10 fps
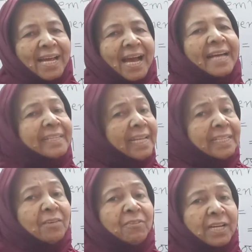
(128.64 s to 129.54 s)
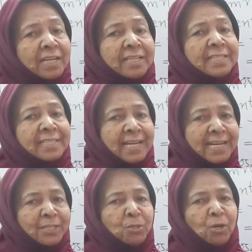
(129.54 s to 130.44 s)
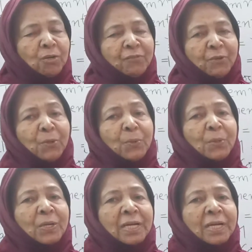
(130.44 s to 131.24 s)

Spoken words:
I think the figure is clear to all of you.